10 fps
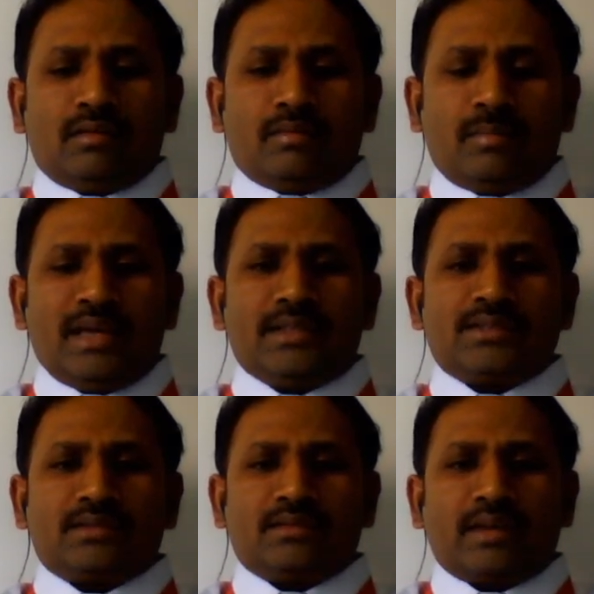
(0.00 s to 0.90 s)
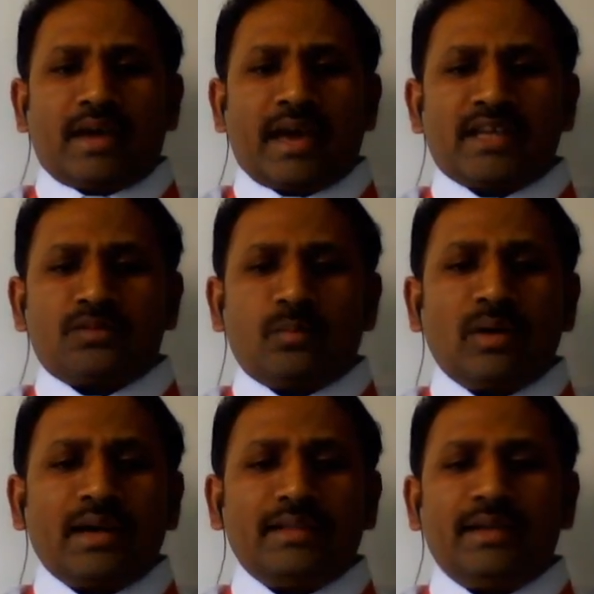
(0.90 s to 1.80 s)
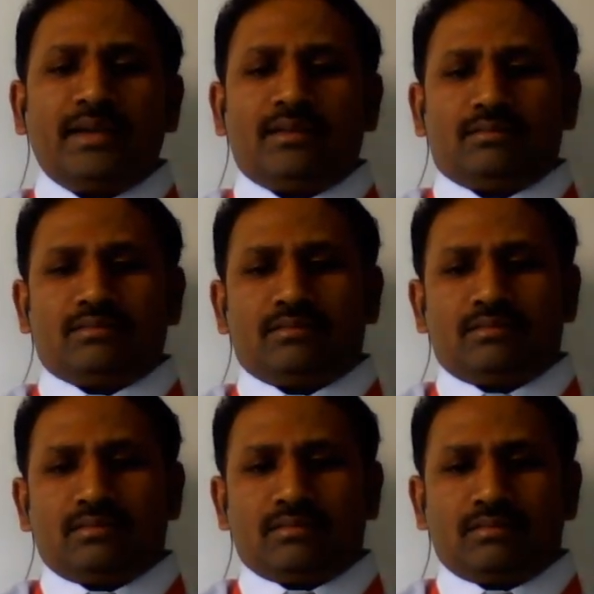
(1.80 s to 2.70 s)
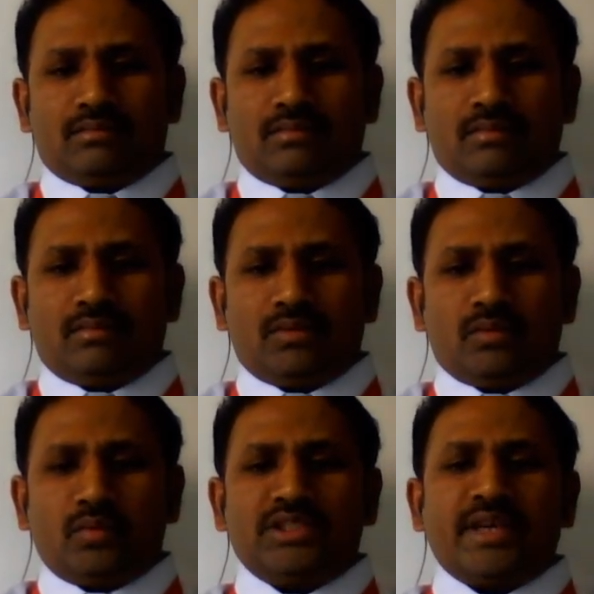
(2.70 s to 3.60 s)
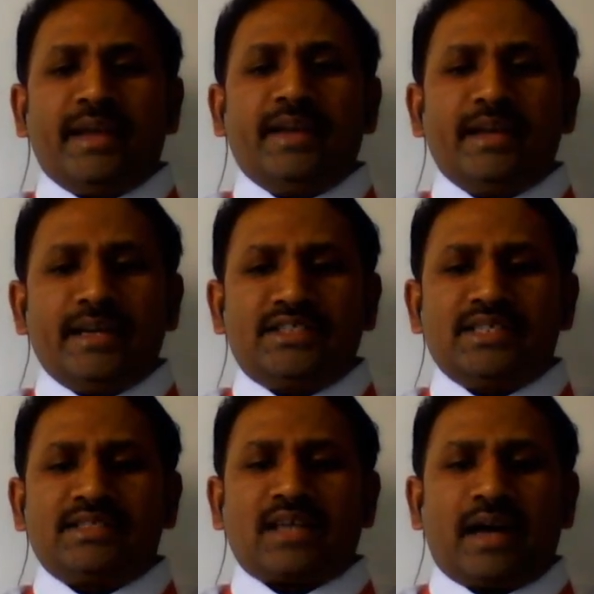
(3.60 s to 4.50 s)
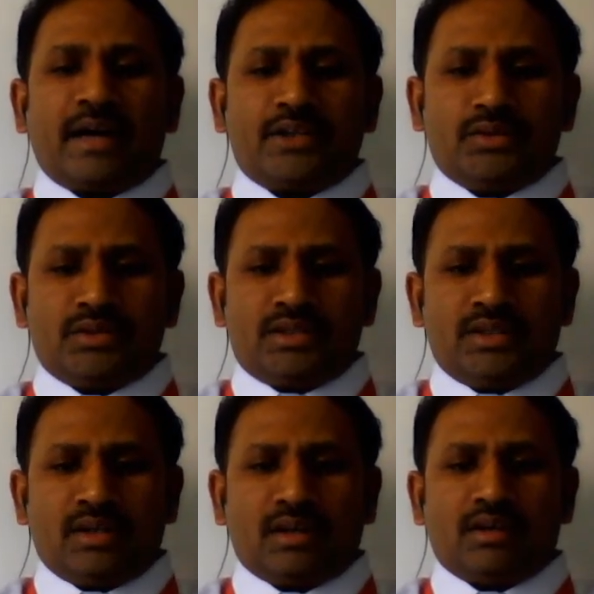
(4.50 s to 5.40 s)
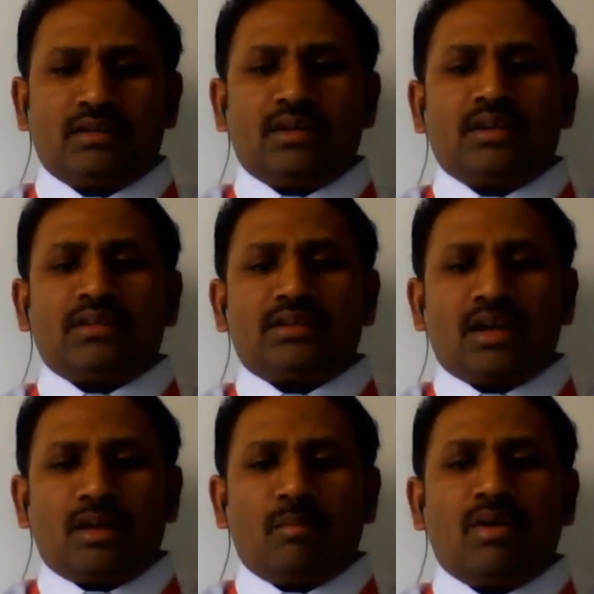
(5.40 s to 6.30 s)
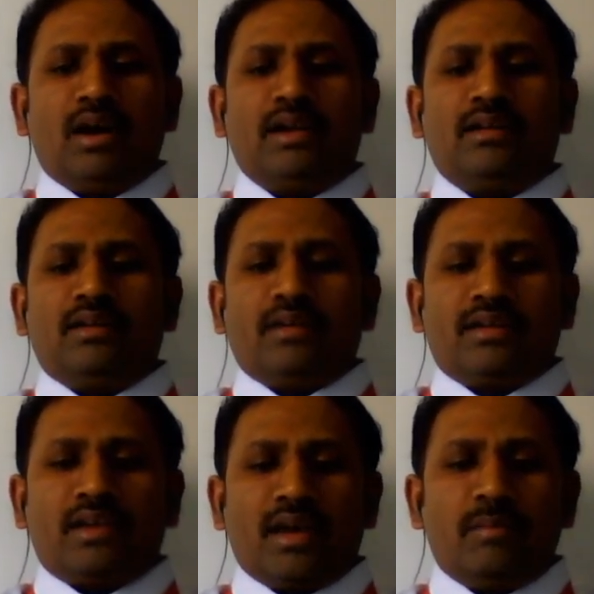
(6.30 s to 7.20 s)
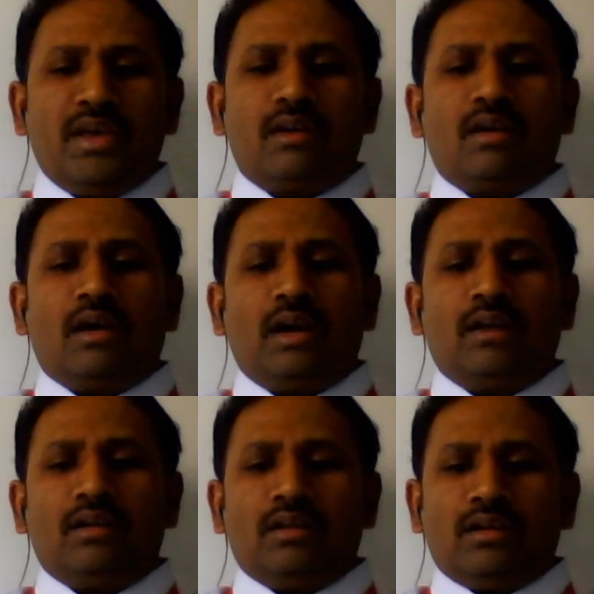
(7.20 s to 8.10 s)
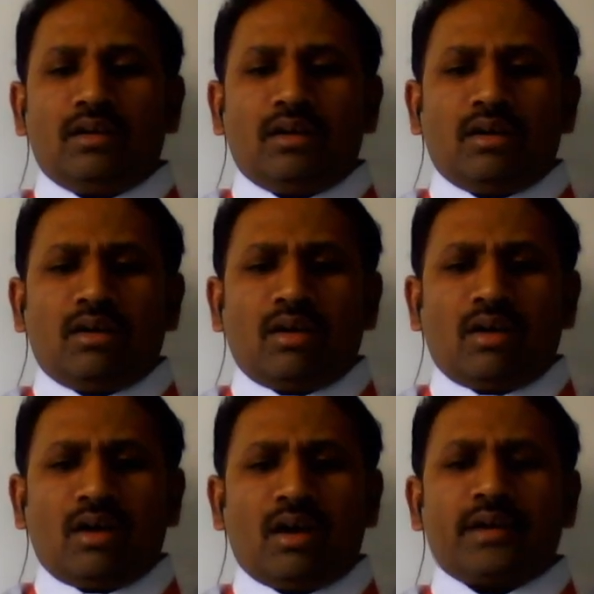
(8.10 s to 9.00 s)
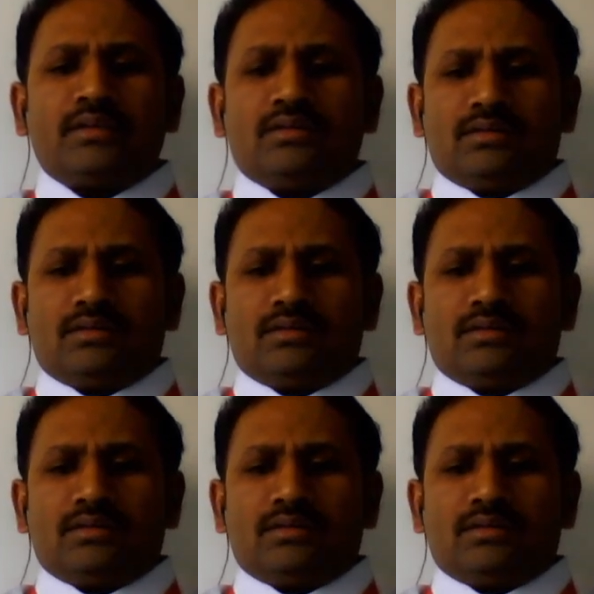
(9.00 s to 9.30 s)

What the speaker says: means as per the which energies are used here thermal, chemical or